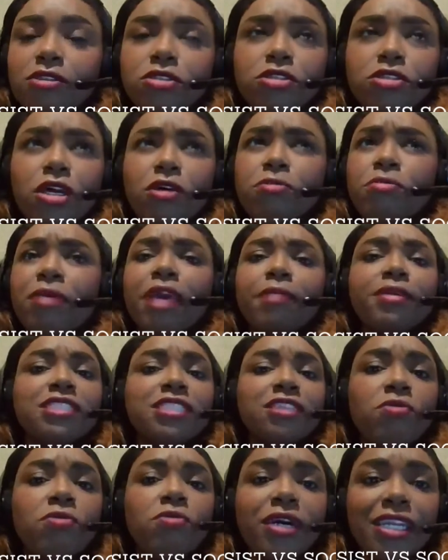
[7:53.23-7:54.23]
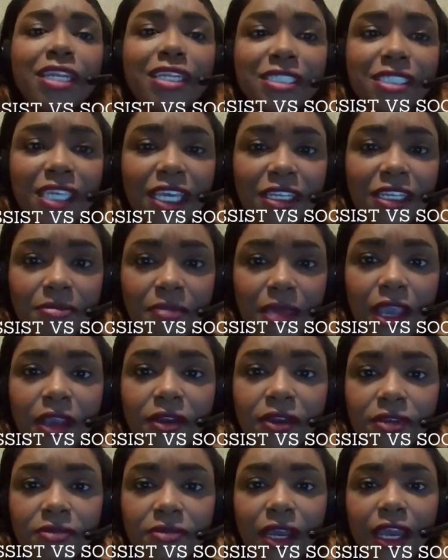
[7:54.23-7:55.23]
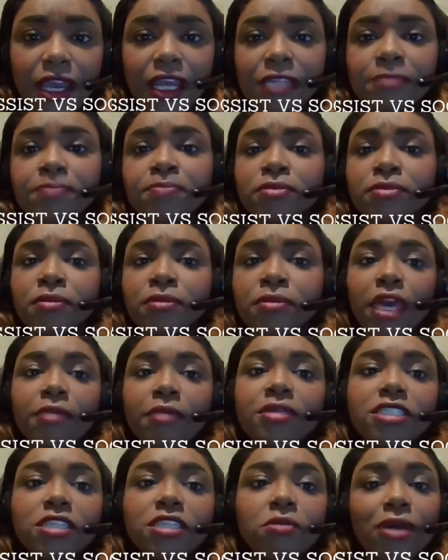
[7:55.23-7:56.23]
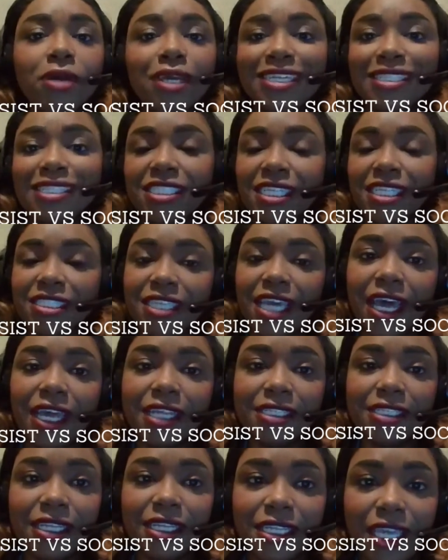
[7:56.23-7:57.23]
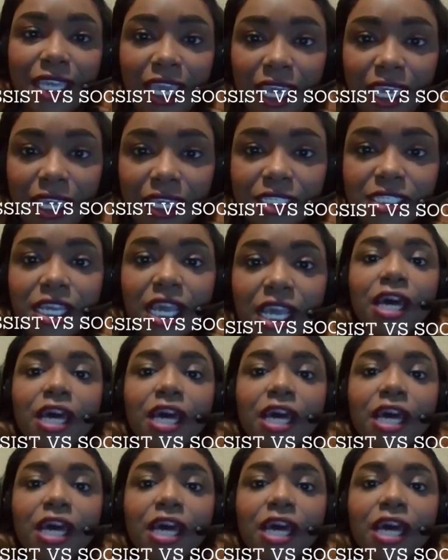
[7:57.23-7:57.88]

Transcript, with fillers: you know maybe someone is getting married right maybe someone has just gotten engaged